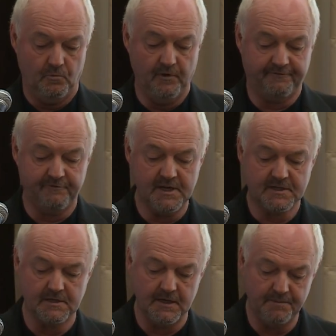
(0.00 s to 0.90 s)
We've
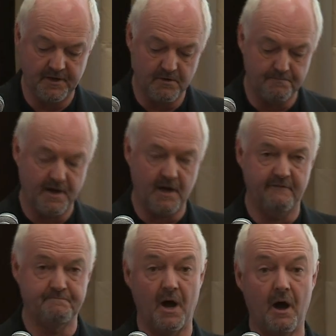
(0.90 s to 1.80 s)
recently become part
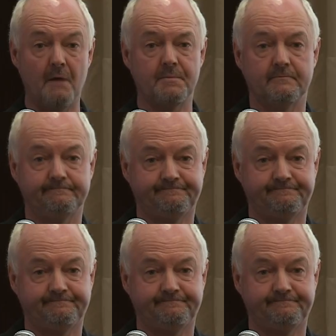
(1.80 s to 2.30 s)
of Barb,